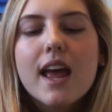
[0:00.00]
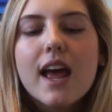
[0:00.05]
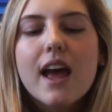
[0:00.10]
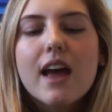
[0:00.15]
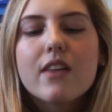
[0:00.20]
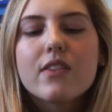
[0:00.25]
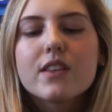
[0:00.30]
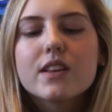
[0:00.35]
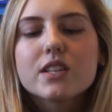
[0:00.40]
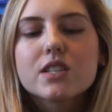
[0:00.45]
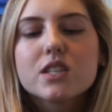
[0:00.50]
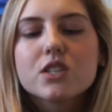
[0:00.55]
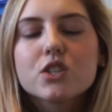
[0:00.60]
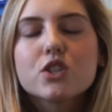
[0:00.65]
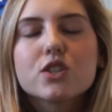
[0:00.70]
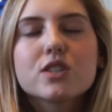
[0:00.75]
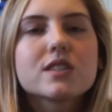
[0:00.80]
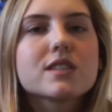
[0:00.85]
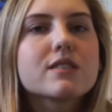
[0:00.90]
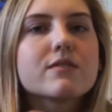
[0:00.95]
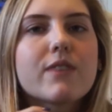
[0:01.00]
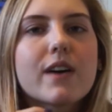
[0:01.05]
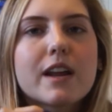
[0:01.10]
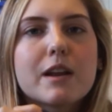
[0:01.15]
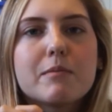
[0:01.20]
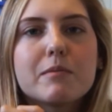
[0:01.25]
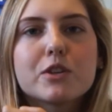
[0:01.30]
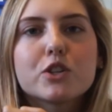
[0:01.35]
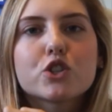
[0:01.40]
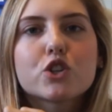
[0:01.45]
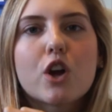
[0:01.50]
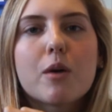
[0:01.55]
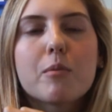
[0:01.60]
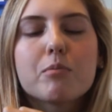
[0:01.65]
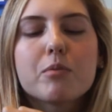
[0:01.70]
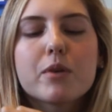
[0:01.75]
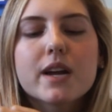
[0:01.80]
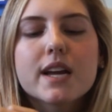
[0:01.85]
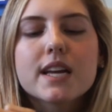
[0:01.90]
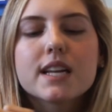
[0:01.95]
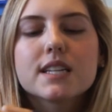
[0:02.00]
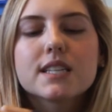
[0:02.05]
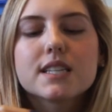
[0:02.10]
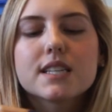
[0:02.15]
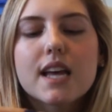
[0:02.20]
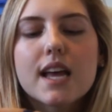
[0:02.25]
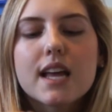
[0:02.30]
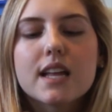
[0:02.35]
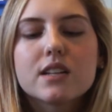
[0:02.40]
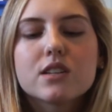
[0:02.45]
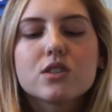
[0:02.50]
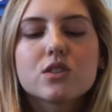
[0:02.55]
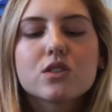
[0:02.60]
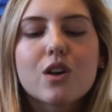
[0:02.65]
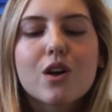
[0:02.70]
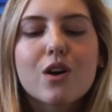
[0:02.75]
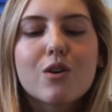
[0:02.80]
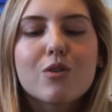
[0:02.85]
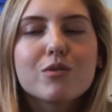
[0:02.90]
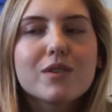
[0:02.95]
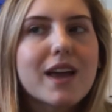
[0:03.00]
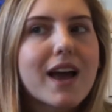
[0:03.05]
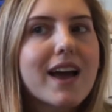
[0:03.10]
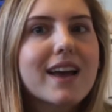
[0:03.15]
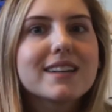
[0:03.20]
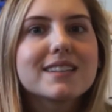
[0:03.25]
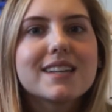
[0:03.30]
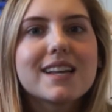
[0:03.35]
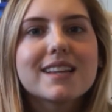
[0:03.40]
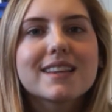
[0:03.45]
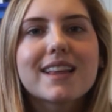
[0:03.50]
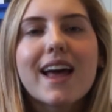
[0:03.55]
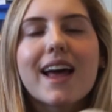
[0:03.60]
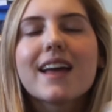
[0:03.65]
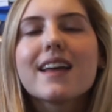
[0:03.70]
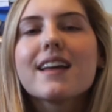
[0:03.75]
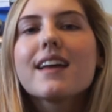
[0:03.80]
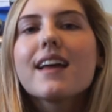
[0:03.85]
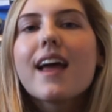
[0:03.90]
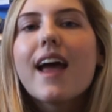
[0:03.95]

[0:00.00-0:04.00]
and this is just the Vitamin Shop brand. And so yeah, I take that